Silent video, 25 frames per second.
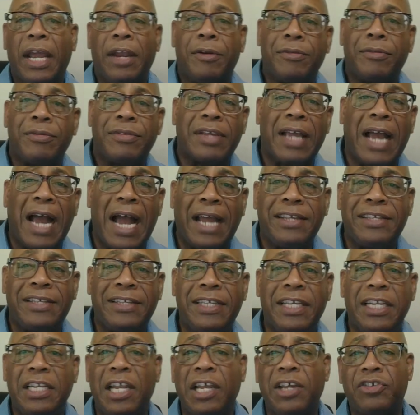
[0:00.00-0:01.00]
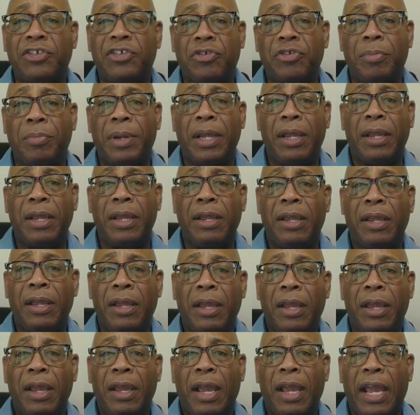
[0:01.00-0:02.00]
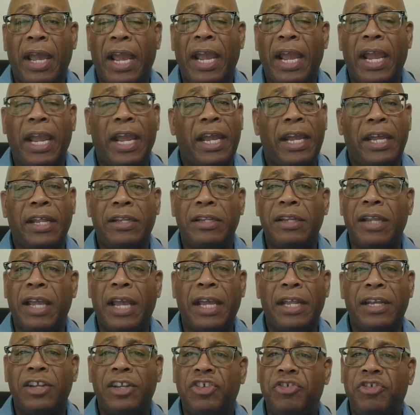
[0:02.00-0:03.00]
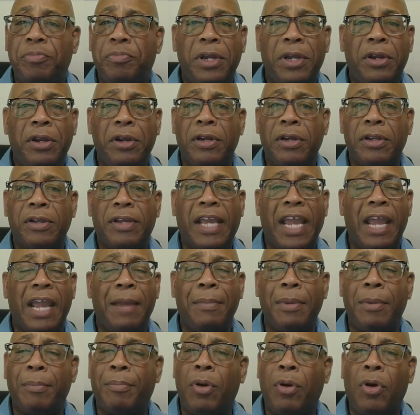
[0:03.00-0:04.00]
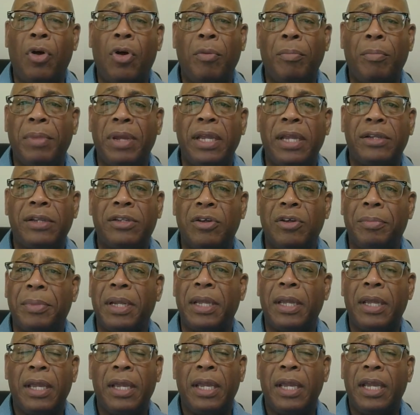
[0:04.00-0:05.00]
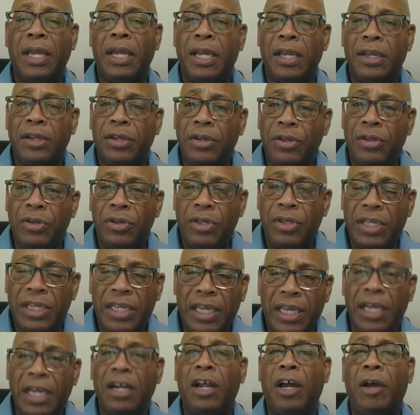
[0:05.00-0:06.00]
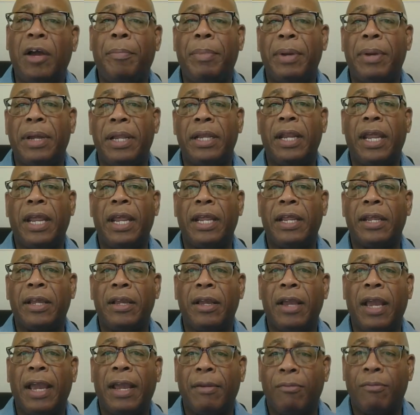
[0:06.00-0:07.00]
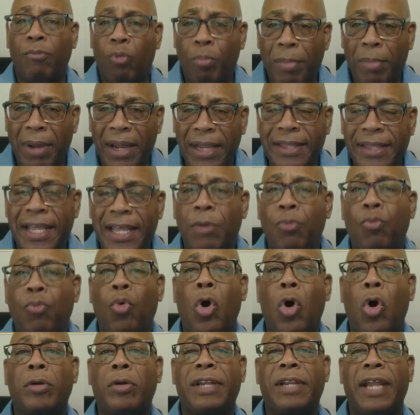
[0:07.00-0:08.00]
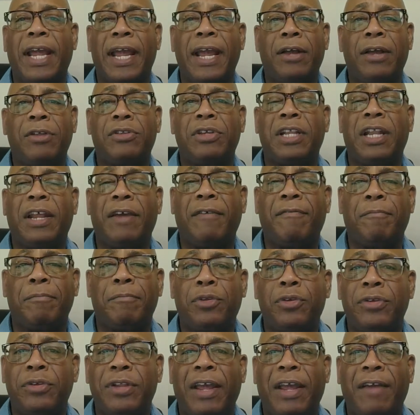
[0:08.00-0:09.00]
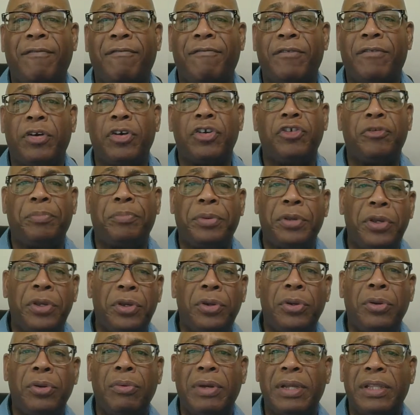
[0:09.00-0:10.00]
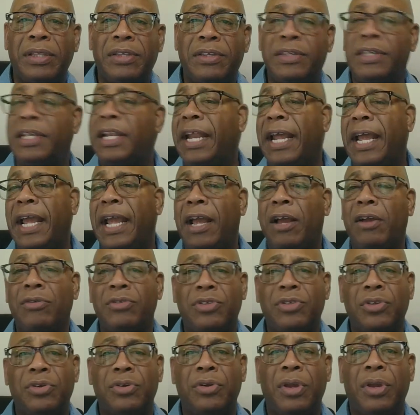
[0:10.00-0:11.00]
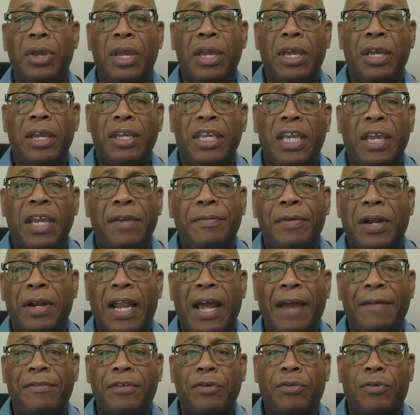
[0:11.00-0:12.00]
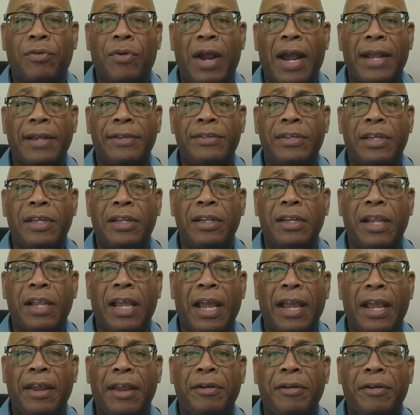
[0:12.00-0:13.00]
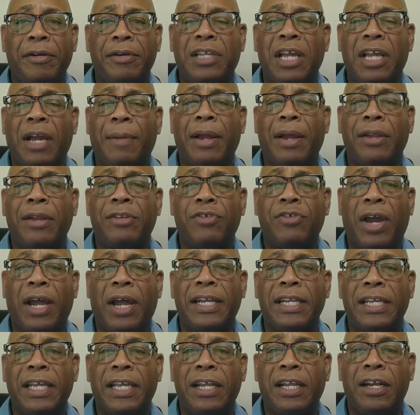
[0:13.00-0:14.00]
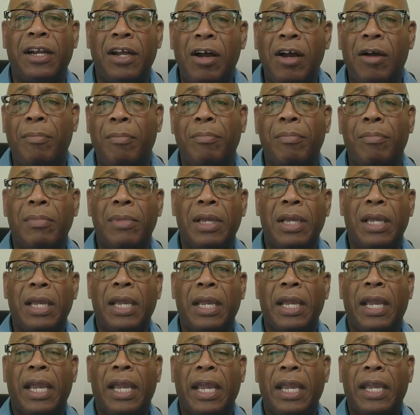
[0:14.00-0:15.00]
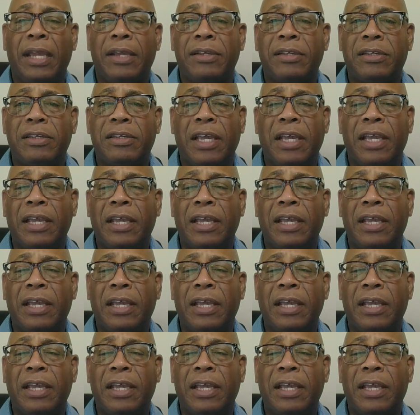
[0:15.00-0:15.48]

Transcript: and this guy sitting next to me, and the Spirit came upon me and told me, get up and make that walk down to that first pew and sit down so give your life to Christ. And every time I tried to get up, I